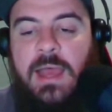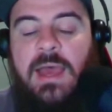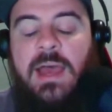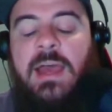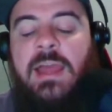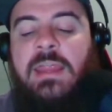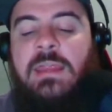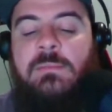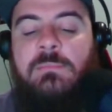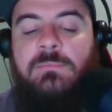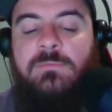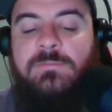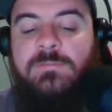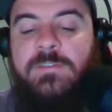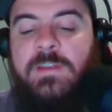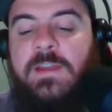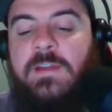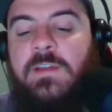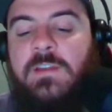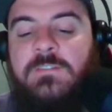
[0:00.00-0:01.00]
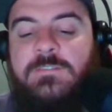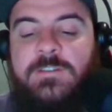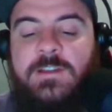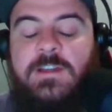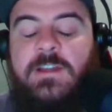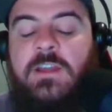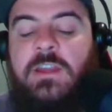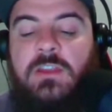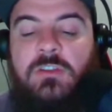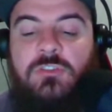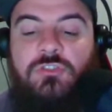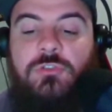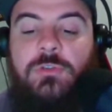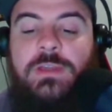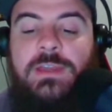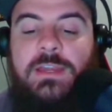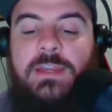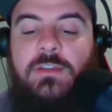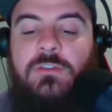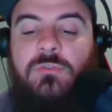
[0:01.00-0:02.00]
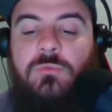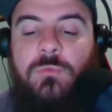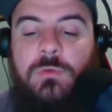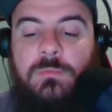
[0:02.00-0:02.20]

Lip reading: I am very, very intrigued